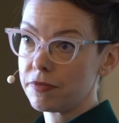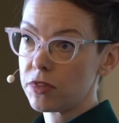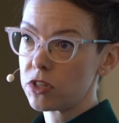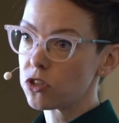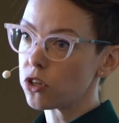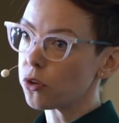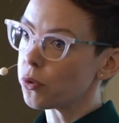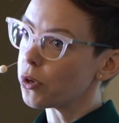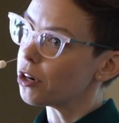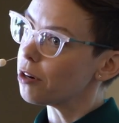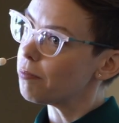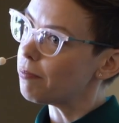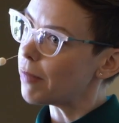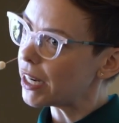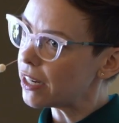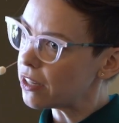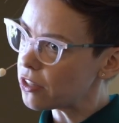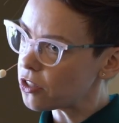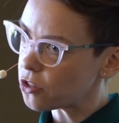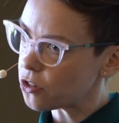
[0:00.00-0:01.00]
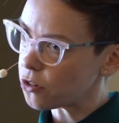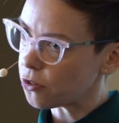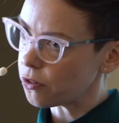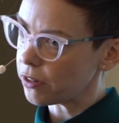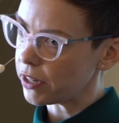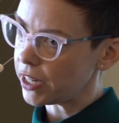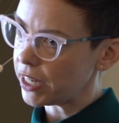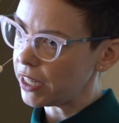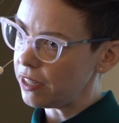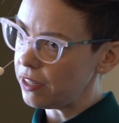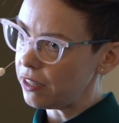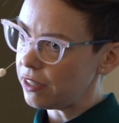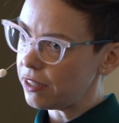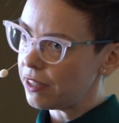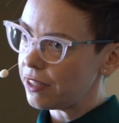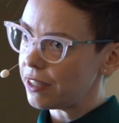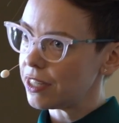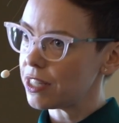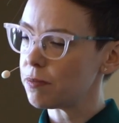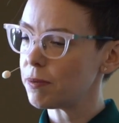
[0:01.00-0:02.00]
So her money story
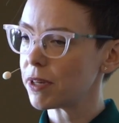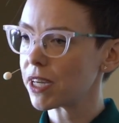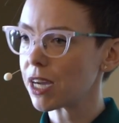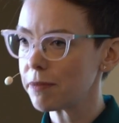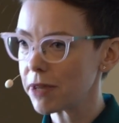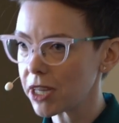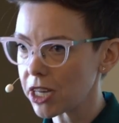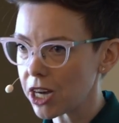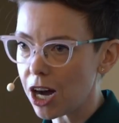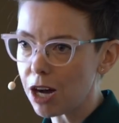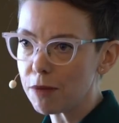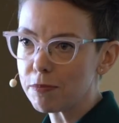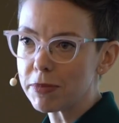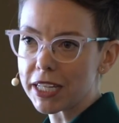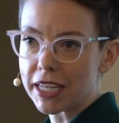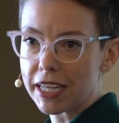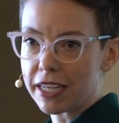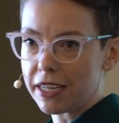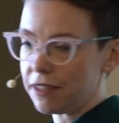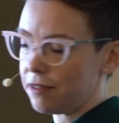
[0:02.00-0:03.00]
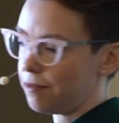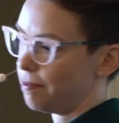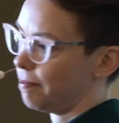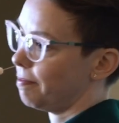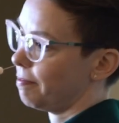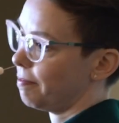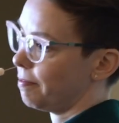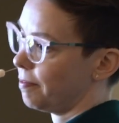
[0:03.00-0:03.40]
is becoming complicated.